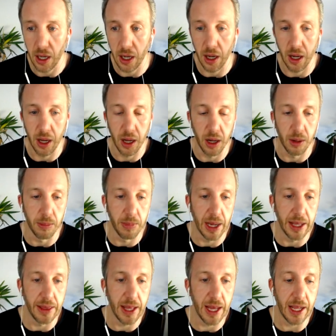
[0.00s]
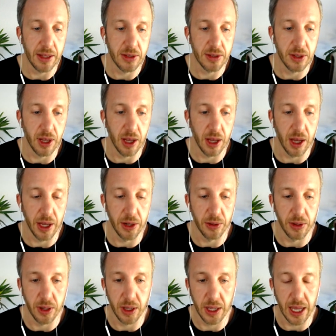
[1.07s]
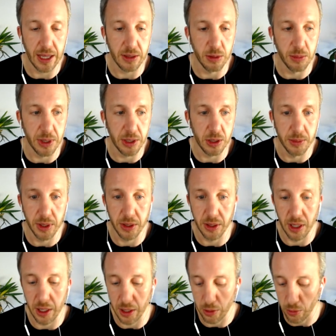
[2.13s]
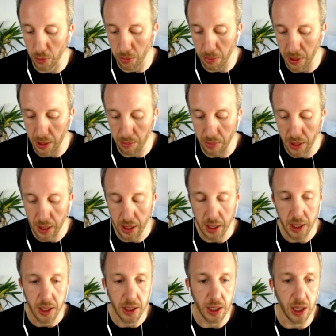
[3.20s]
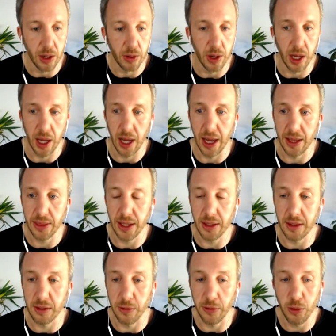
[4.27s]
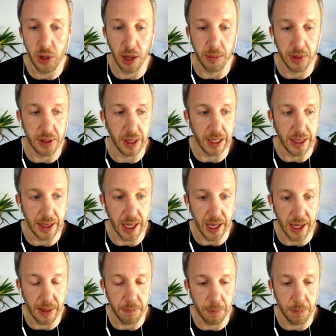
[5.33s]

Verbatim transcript: Um, and that's, uh, I know, Cassidy, mentioned them earlier, Northbeam. You know, I think there's a few companies like that.